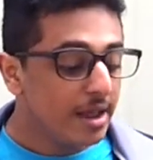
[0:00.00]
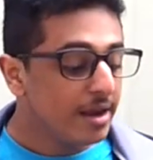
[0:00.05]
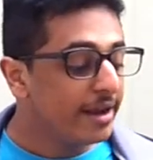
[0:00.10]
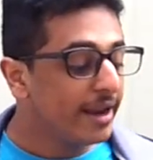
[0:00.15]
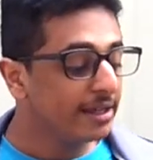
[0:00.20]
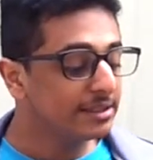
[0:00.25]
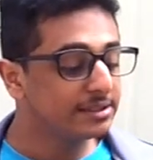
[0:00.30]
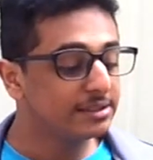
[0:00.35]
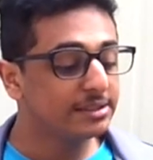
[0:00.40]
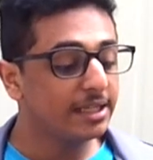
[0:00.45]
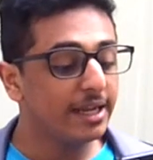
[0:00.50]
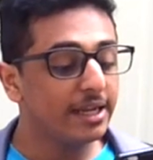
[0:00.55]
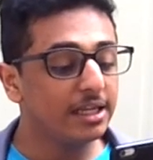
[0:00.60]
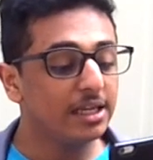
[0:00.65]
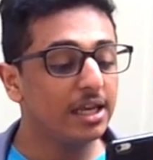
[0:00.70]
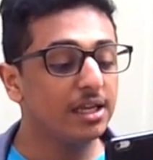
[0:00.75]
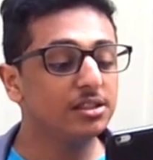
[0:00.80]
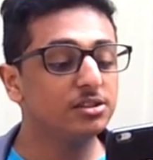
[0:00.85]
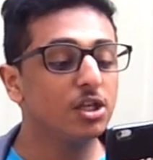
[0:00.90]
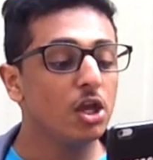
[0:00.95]
Next day
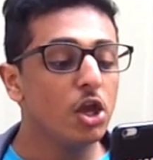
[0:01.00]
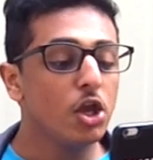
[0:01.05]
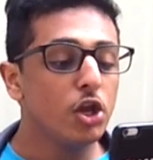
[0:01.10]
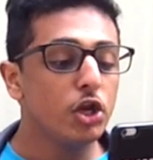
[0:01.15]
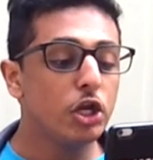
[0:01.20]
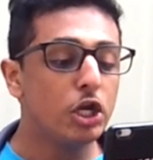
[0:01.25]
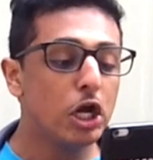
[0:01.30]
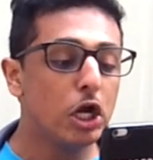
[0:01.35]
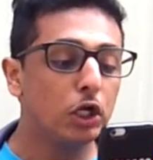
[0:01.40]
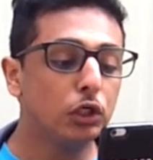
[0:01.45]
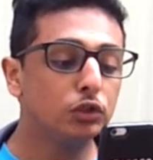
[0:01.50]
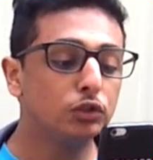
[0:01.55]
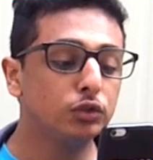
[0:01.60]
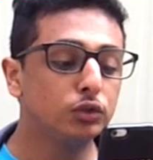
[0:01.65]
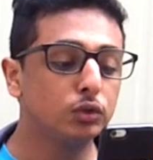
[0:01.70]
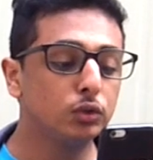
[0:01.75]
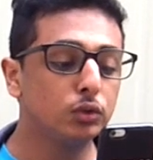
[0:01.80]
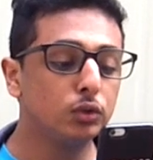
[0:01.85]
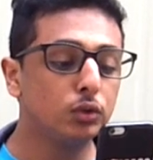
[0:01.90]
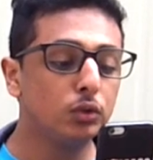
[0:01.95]
is no
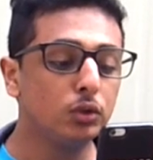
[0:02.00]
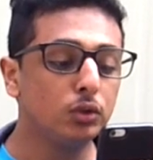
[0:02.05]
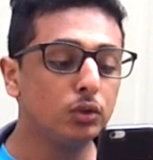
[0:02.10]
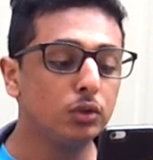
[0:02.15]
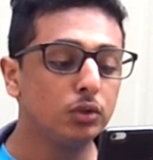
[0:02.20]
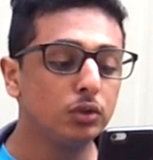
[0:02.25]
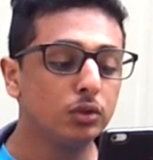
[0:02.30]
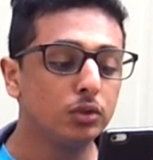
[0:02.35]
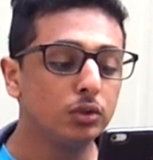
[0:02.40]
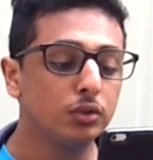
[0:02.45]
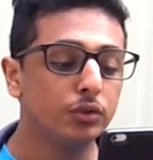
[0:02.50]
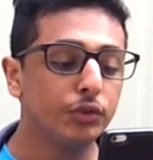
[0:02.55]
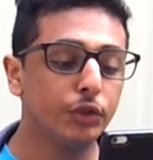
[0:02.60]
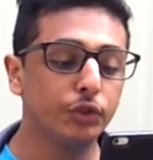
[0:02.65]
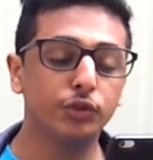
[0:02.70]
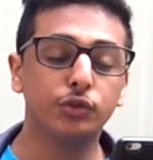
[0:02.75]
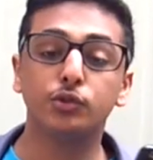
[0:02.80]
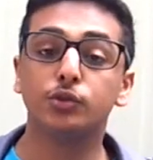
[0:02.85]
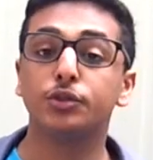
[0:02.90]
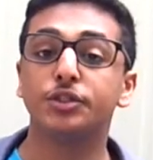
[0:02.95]
school,
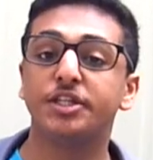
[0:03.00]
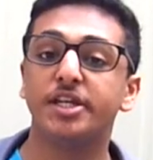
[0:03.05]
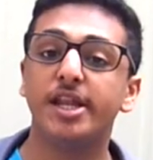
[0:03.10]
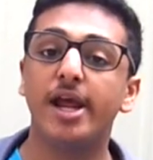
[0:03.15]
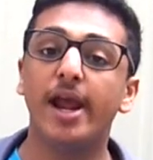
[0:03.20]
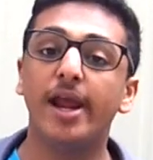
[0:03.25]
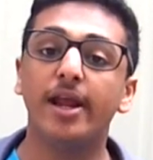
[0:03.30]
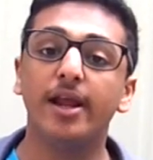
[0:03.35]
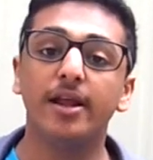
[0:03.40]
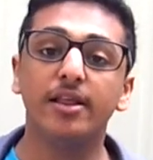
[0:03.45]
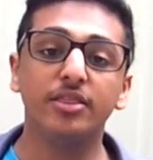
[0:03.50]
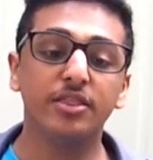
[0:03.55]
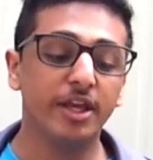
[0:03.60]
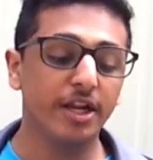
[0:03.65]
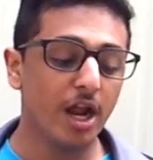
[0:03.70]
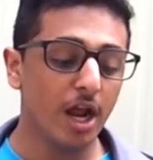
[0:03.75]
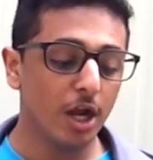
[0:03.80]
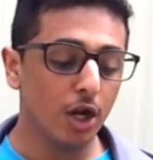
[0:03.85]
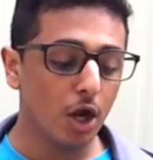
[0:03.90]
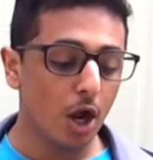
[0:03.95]
no school today. And
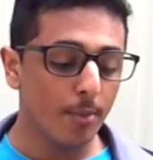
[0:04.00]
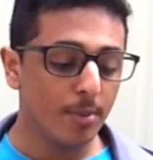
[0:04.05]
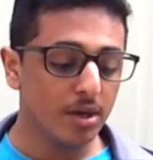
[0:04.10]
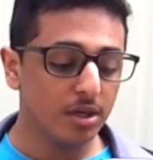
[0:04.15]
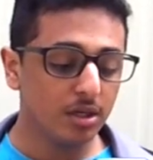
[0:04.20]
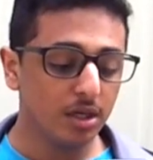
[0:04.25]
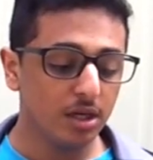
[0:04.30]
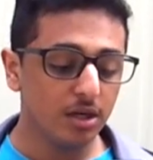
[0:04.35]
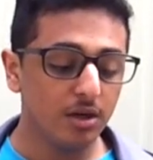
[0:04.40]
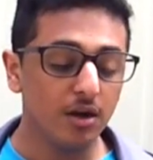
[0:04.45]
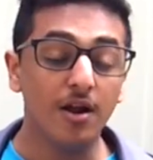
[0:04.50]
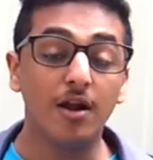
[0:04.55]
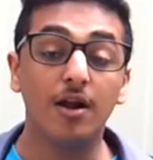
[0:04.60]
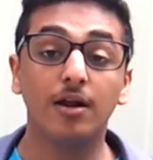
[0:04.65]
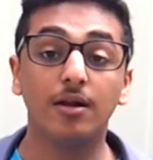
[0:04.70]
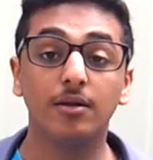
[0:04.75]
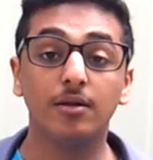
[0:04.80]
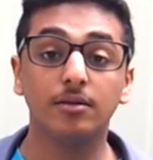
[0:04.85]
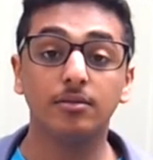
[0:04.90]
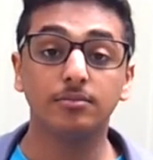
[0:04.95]
then I commented
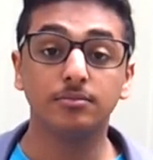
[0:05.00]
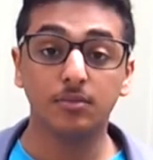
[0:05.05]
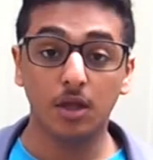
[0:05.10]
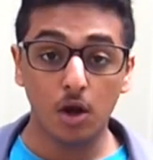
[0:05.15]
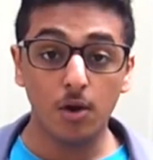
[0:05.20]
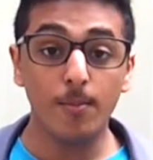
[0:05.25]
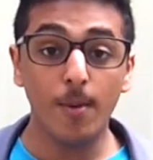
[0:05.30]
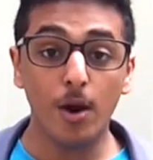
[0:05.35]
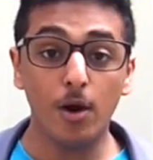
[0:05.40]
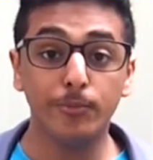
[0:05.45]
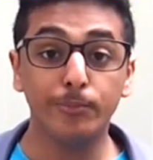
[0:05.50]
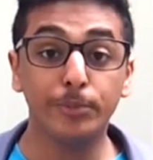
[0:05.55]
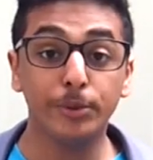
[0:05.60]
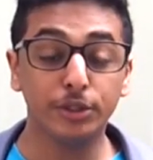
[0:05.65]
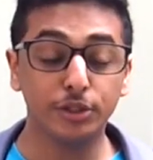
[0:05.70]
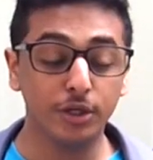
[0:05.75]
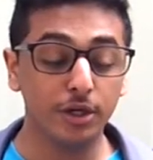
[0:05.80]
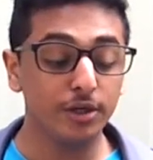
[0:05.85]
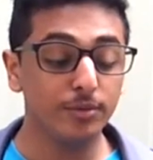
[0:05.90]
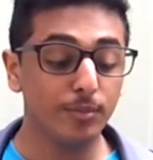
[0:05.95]
on my own,
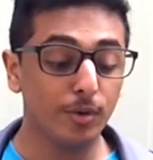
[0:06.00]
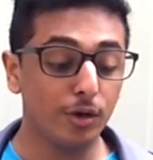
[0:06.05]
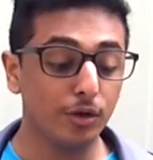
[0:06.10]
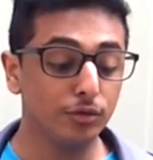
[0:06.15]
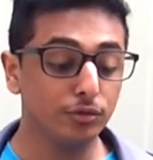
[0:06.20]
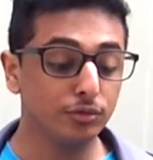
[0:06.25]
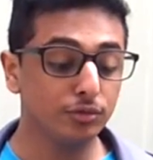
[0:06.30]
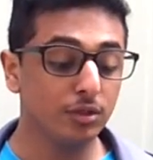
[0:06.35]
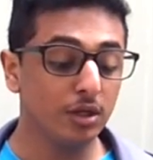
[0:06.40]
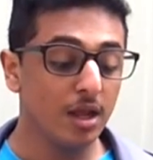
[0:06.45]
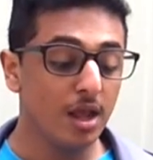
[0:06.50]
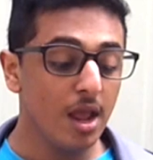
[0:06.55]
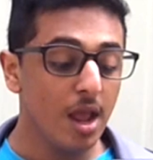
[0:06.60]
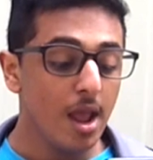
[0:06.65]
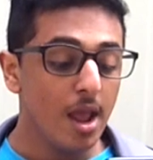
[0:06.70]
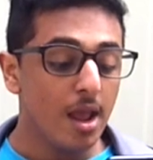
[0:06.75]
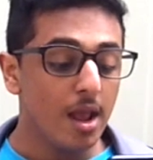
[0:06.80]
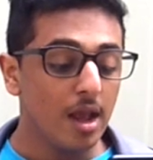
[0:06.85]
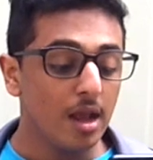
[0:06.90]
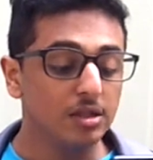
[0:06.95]
on my own.
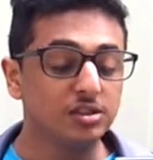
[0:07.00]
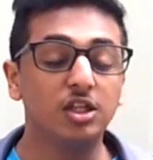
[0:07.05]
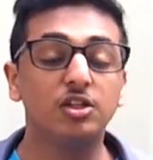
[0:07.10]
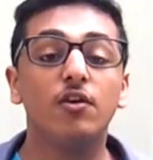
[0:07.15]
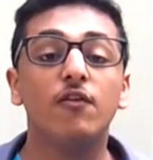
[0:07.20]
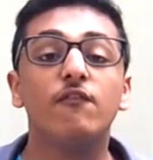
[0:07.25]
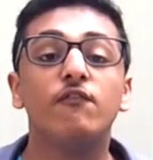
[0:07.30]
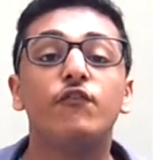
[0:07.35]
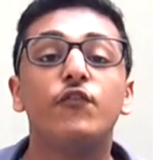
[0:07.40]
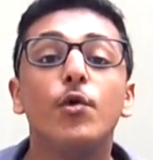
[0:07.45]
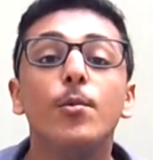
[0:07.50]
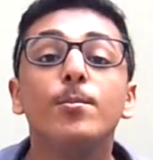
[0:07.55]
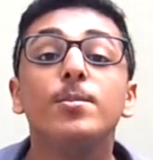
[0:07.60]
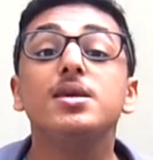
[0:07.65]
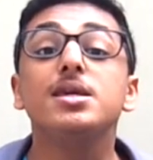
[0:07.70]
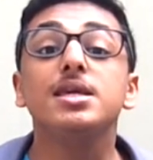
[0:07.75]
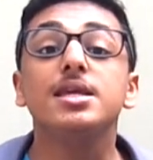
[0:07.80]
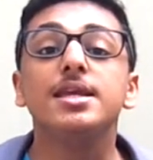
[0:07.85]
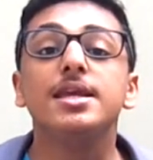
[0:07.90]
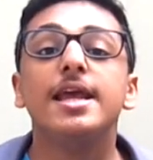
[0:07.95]
I said, for
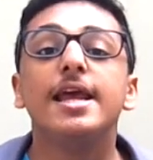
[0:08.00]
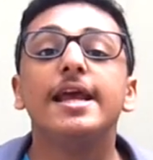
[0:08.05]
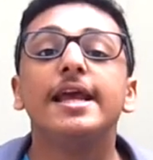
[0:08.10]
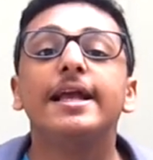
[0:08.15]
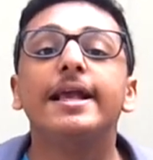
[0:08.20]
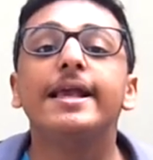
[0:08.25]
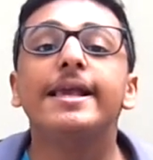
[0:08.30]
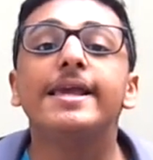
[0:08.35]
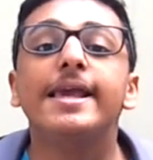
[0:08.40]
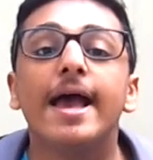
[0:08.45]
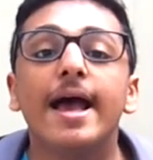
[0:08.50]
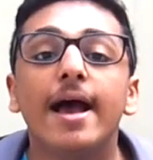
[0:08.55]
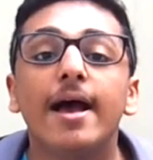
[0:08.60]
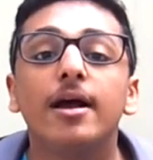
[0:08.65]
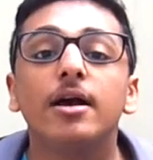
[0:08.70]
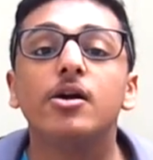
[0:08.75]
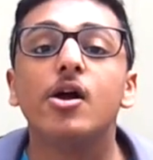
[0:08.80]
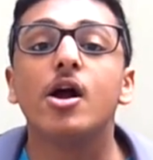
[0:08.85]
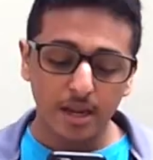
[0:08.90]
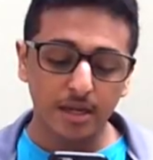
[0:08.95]
me, yeah.
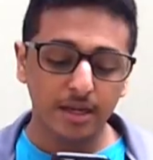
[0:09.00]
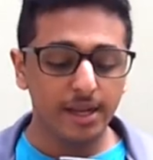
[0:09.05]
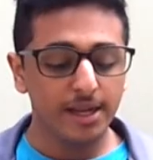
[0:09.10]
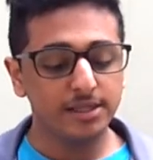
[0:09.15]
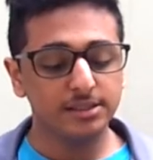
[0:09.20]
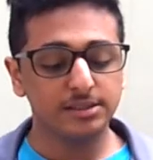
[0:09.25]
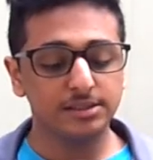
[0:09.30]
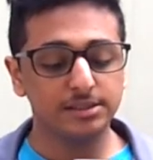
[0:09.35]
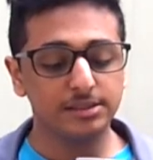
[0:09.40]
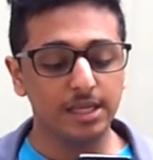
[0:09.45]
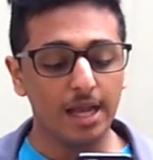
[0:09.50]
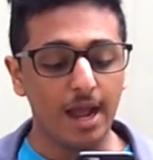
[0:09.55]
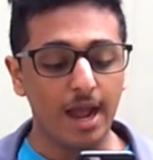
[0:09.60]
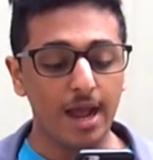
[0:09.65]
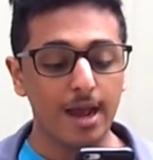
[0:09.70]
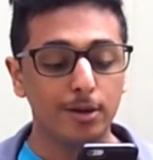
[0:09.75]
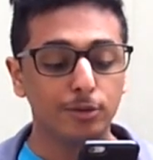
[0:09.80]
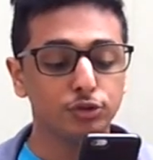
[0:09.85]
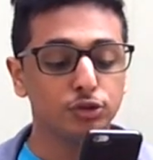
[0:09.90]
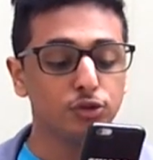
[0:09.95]
Next,
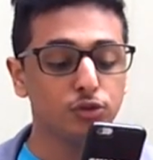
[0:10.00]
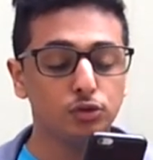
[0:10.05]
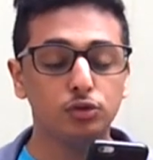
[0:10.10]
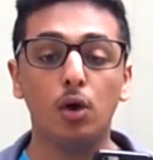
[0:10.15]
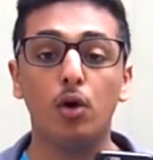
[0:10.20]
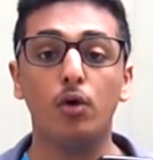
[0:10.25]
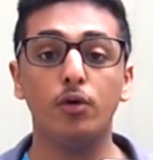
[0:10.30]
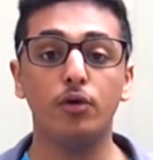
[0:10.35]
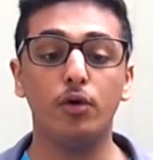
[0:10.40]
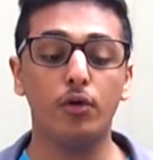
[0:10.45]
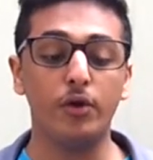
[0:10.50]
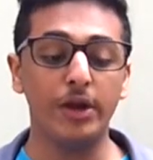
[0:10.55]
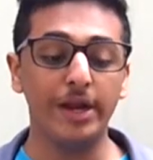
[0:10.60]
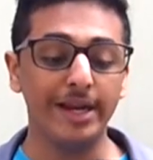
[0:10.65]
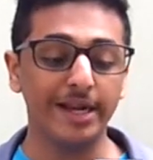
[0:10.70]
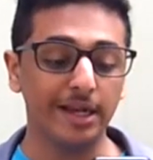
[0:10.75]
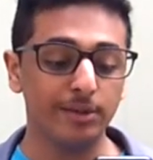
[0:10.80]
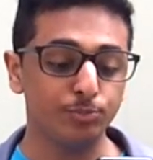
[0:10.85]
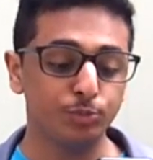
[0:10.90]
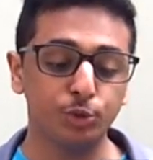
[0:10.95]
I was so
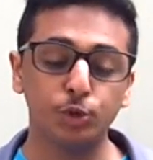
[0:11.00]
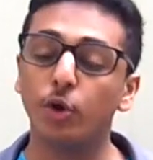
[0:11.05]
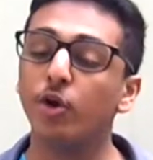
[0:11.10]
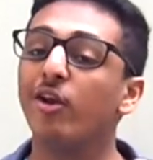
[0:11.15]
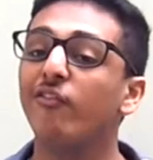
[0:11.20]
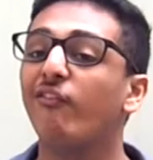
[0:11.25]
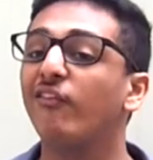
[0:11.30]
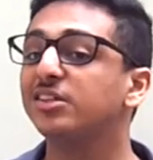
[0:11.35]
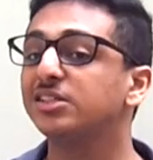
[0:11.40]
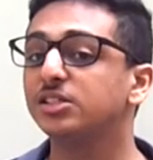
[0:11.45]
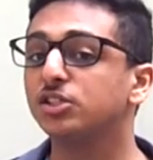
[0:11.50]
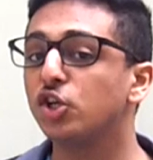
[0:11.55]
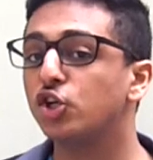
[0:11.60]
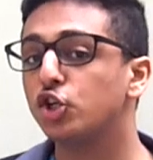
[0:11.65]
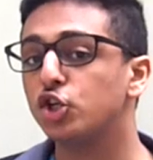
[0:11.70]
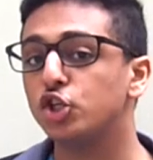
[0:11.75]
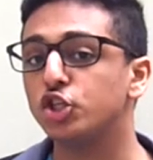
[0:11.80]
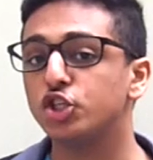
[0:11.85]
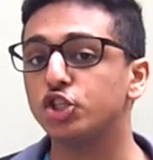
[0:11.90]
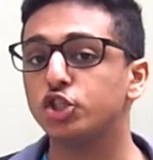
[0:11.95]
annoying. I'm sorry if I sent
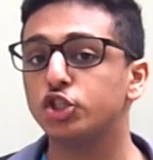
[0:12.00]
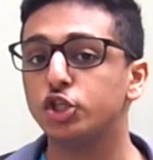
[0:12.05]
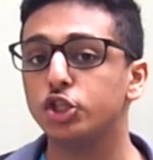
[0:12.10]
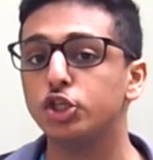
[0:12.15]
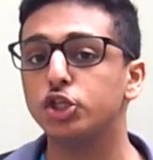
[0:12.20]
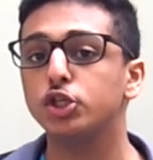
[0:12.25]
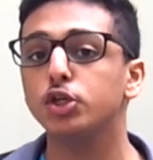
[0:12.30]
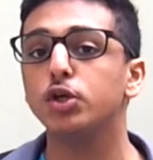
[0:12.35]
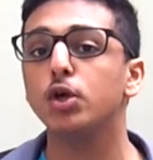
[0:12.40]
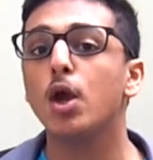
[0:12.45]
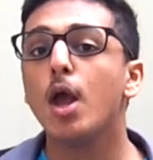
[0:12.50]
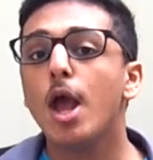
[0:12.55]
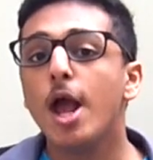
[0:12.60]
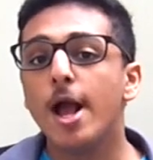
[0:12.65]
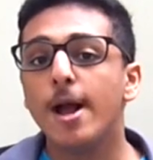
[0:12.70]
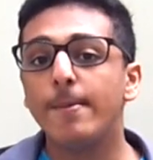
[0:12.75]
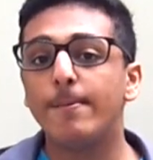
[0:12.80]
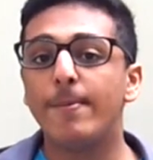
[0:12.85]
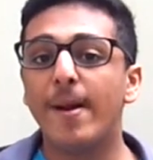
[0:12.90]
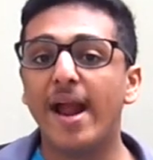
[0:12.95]
this to you
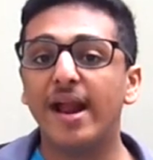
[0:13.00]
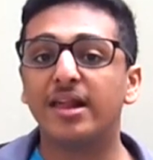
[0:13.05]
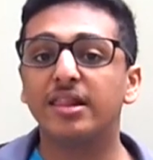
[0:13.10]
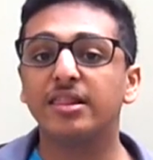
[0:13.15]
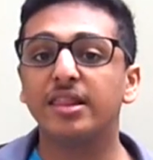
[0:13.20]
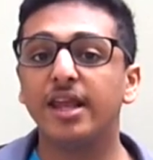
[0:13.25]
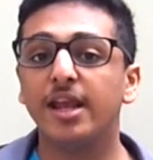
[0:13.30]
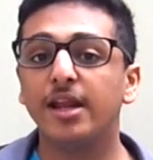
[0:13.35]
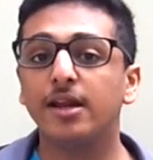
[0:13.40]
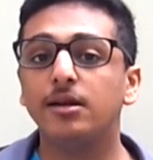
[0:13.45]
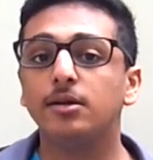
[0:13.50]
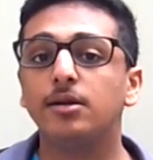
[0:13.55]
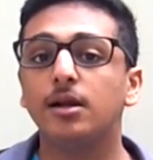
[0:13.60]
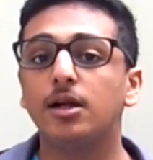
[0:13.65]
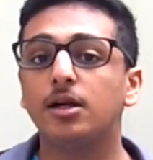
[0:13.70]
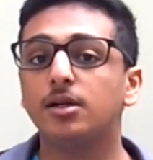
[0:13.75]
back then.